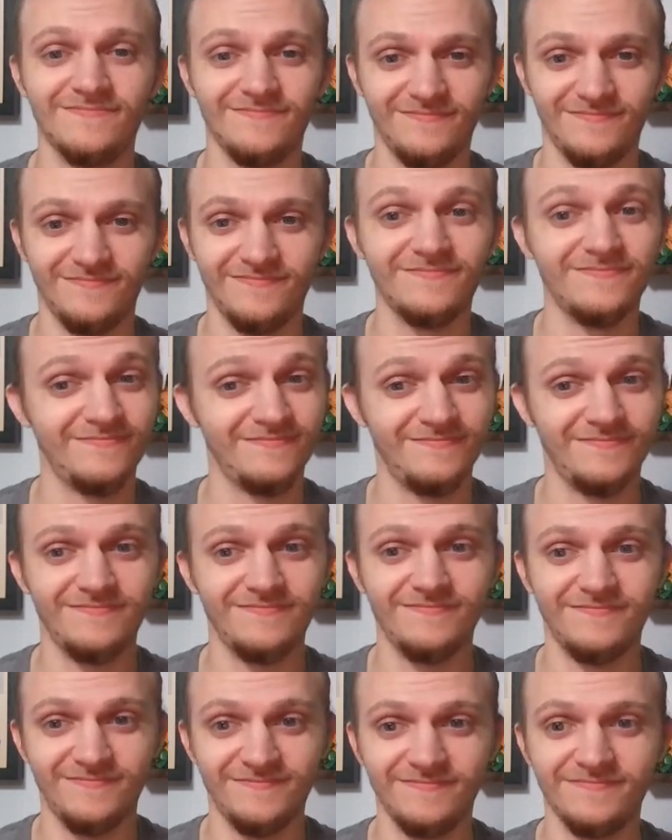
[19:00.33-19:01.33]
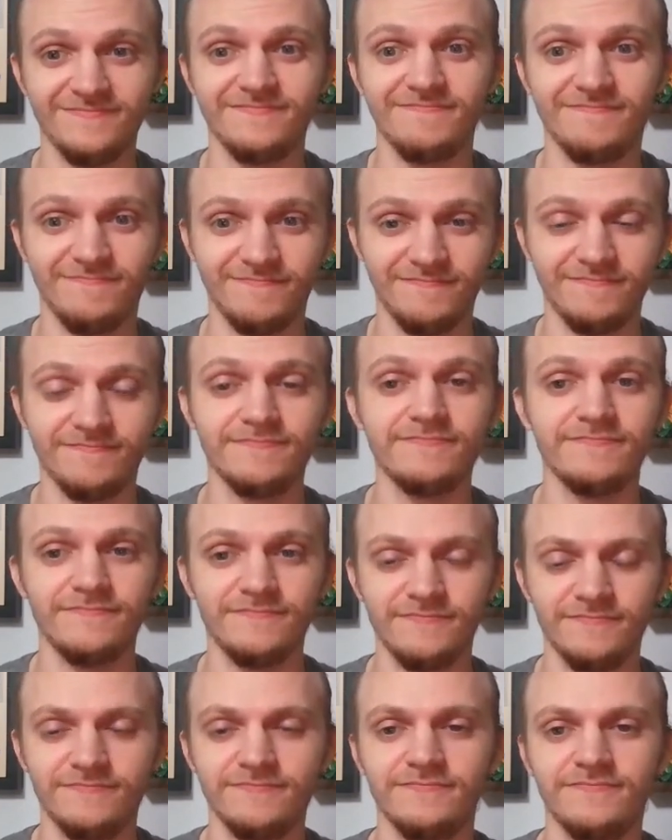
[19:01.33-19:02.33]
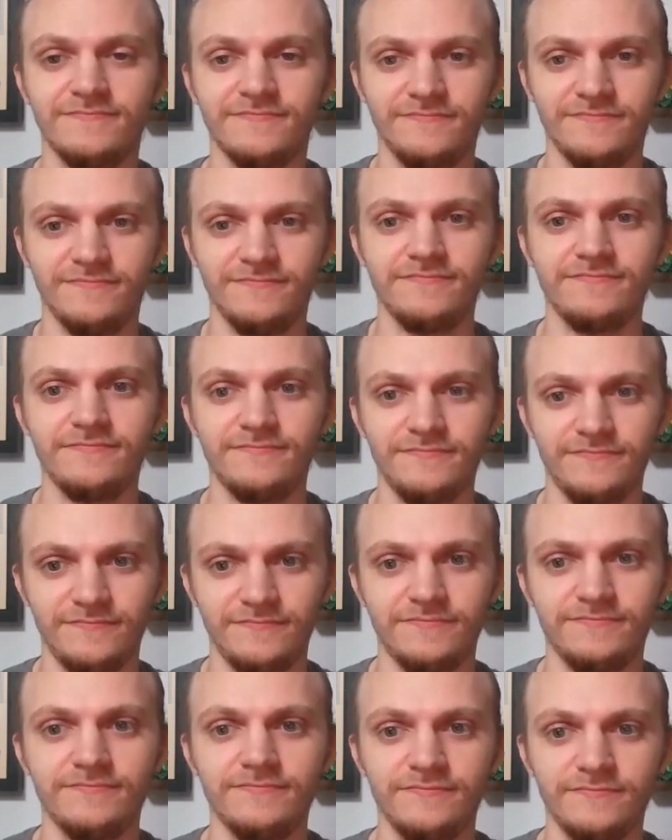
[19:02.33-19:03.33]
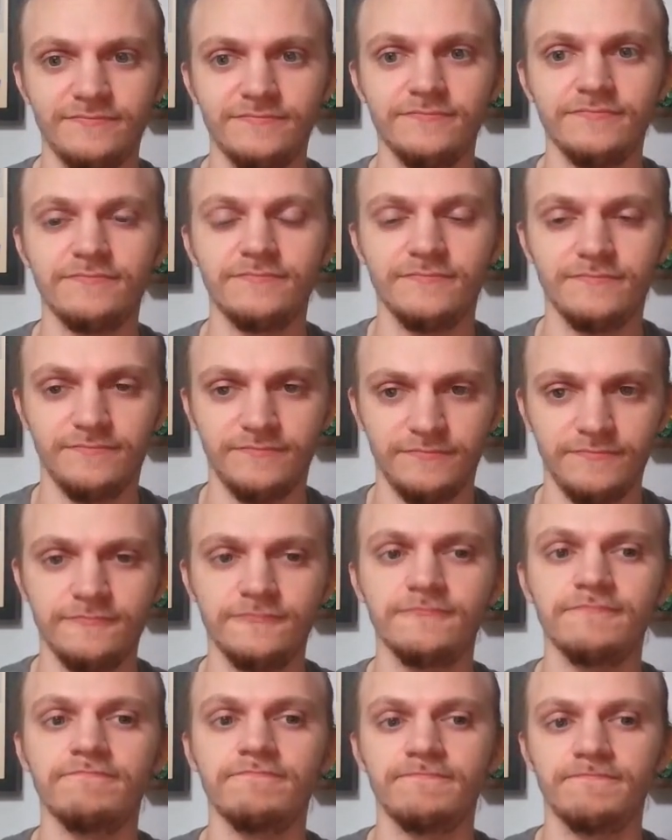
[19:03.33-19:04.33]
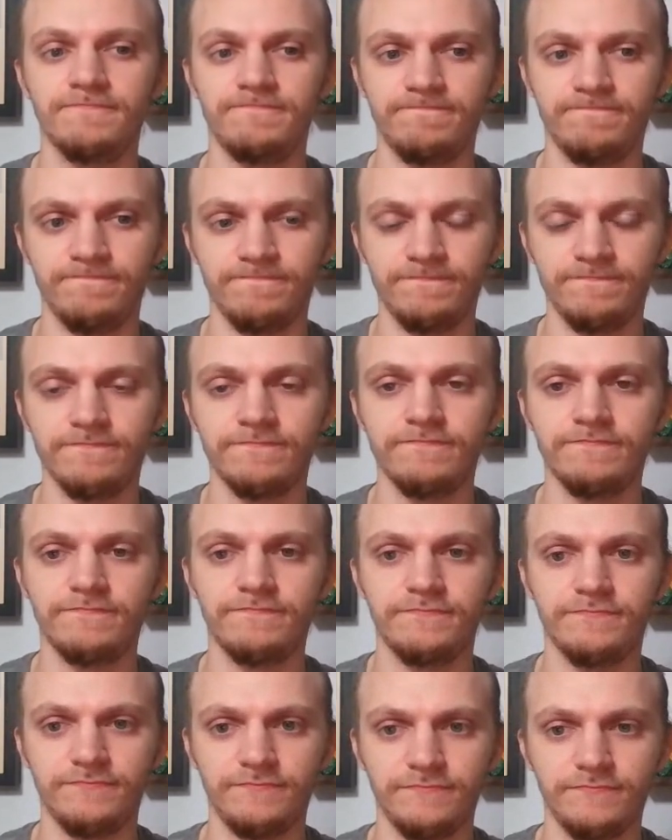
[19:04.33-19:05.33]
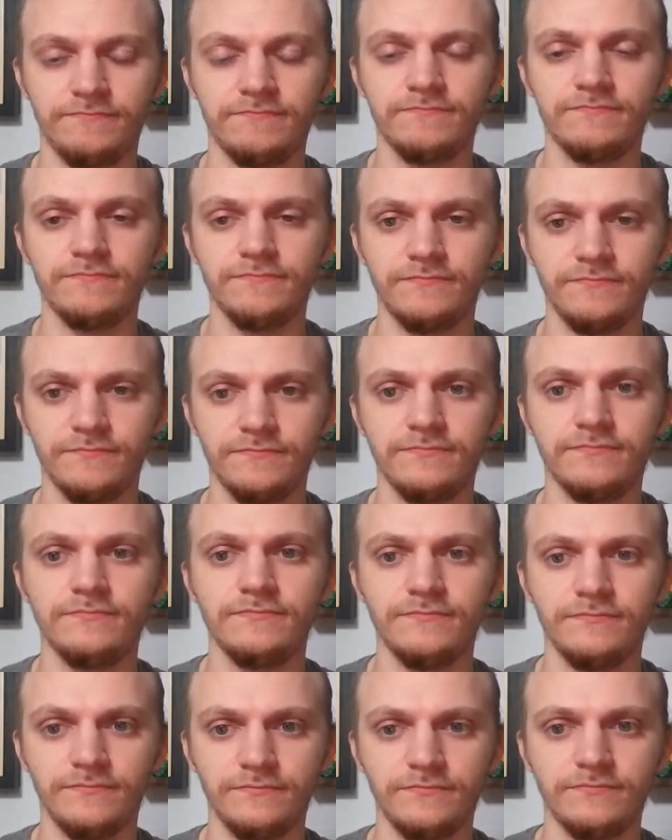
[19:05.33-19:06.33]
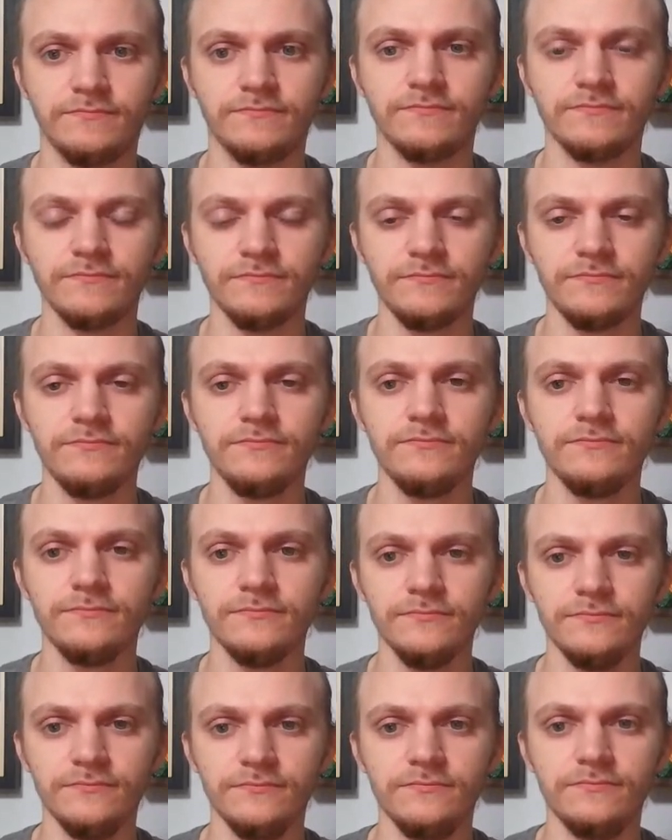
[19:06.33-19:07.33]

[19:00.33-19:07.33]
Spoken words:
The person shown says nothing.